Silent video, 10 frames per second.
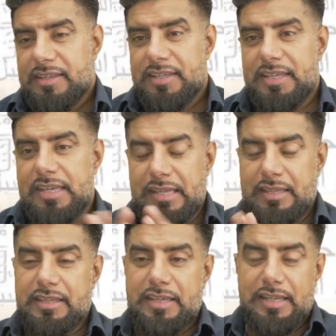You
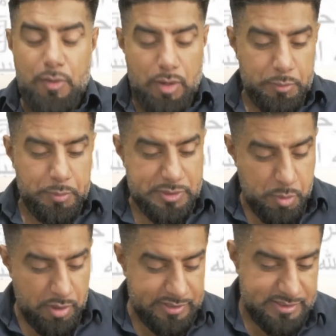know,
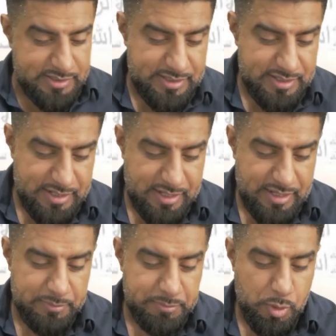
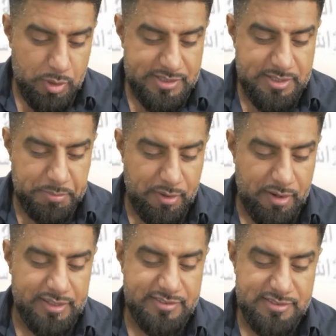I'm quite
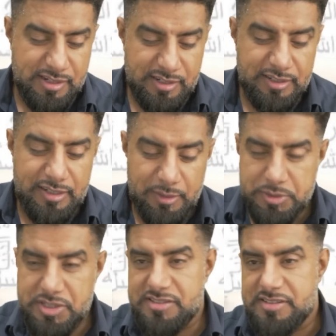surprised to learn. I
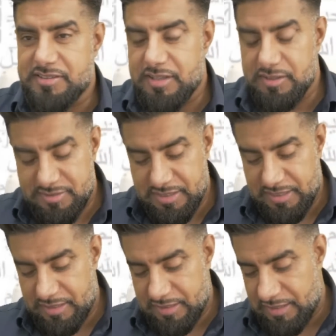was just
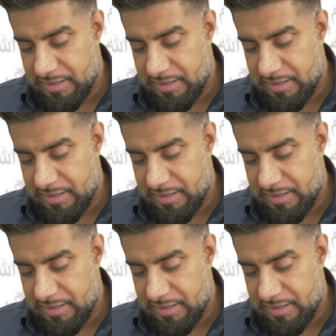discussing